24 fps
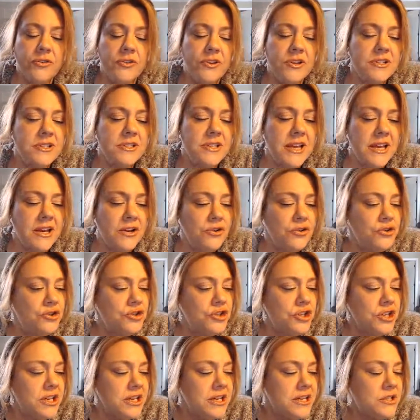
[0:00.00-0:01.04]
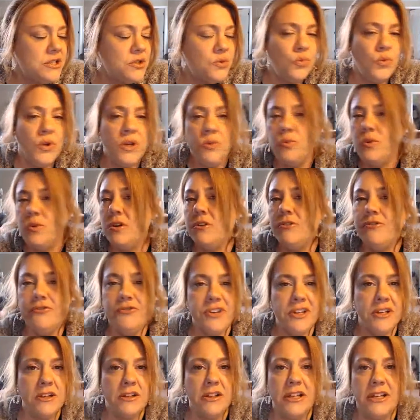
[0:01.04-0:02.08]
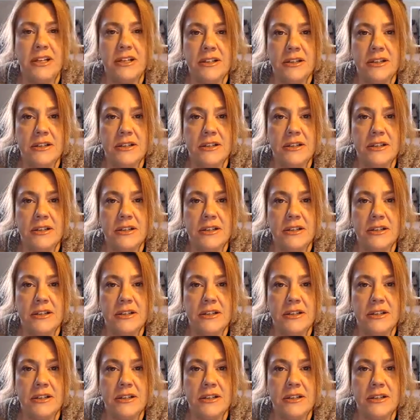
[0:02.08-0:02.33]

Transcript: this energy is, we will feel it